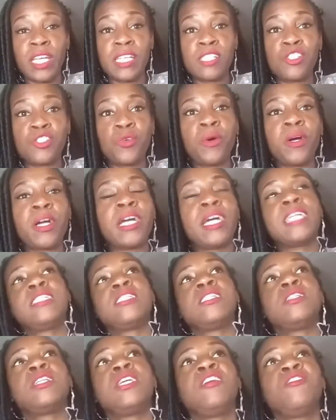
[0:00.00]
And so I had
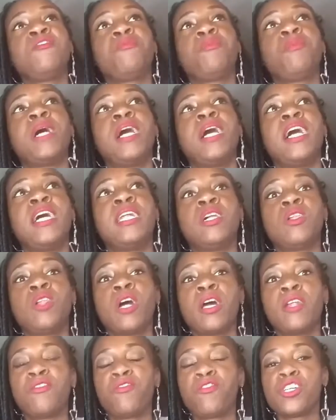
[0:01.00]
to leave behind a
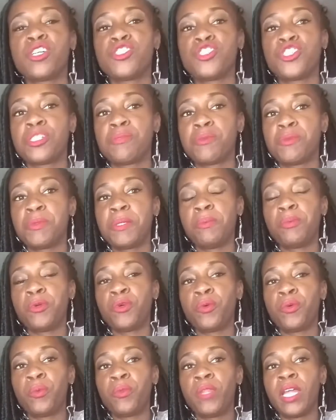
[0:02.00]
lot of friendships,
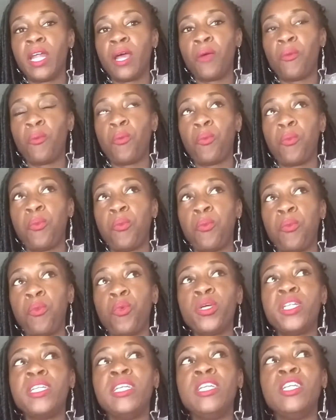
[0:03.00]
people that I
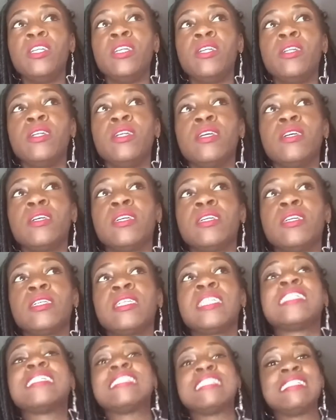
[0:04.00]
wouldn't
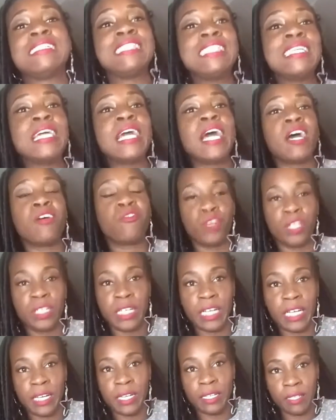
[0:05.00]
get to see every
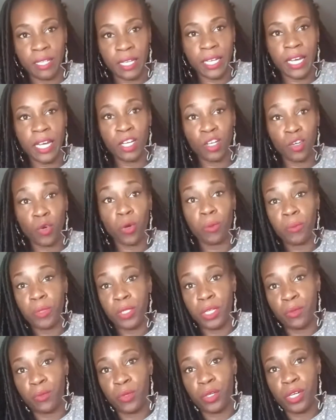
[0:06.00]
day like I
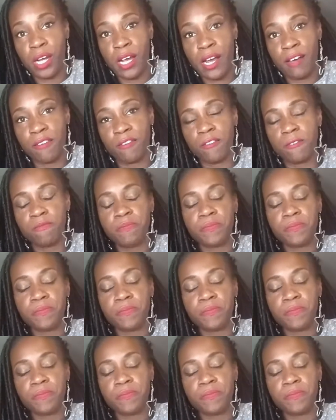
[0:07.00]
normally would have.